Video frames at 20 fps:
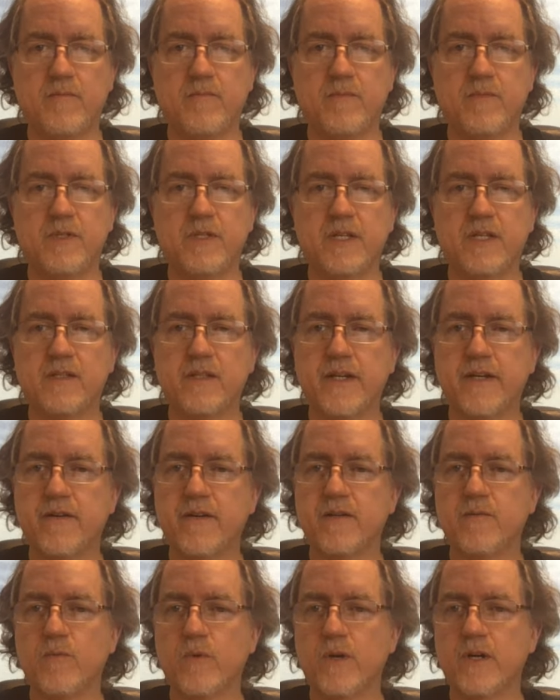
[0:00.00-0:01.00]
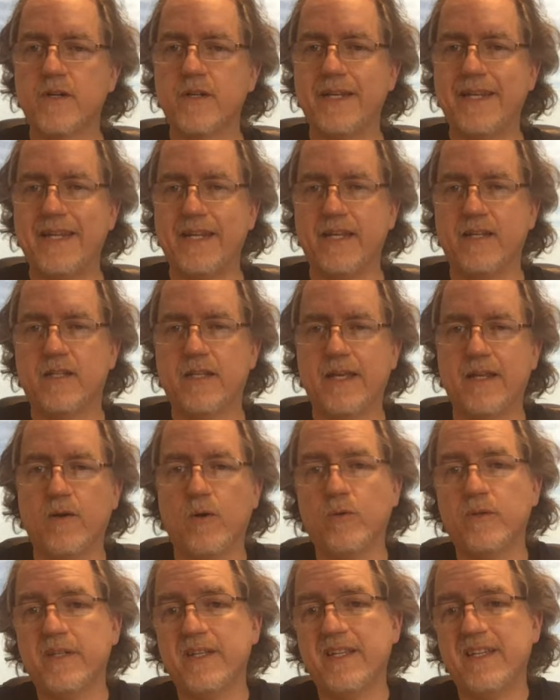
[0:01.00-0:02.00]
declare it where you need it and
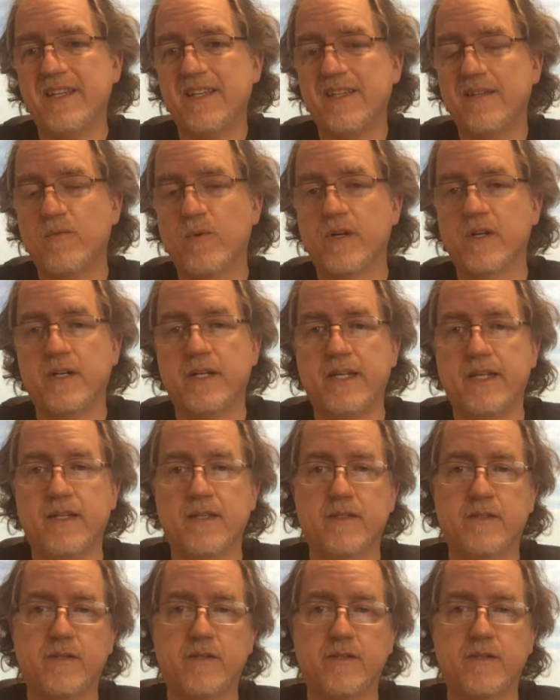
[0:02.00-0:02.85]
only where you need it.